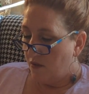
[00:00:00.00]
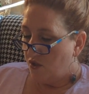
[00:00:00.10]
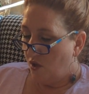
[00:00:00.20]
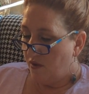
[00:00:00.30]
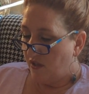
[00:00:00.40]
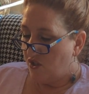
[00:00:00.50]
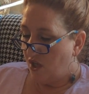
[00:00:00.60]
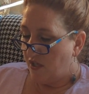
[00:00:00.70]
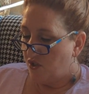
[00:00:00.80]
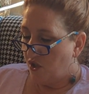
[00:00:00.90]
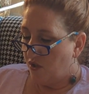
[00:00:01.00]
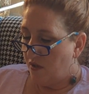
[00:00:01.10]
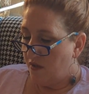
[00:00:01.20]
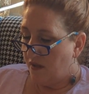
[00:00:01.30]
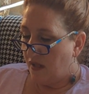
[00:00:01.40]
shows on junk
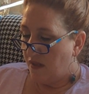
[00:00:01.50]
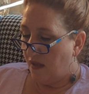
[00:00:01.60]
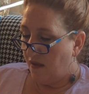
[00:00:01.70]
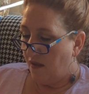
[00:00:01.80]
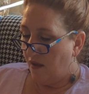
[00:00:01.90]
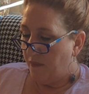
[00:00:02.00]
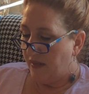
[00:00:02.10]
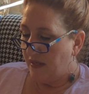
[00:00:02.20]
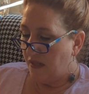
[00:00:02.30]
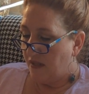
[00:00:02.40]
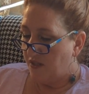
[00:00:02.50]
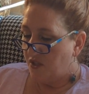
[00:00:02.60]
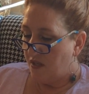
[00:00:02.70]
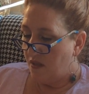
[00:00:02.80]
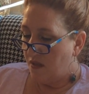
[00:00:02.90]
journals because Bendy
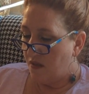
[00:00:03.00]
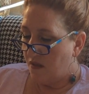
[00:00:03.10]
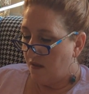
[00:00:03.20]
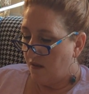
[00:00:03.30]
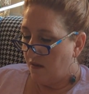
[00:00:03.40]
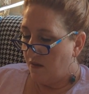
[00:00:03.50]
Stitches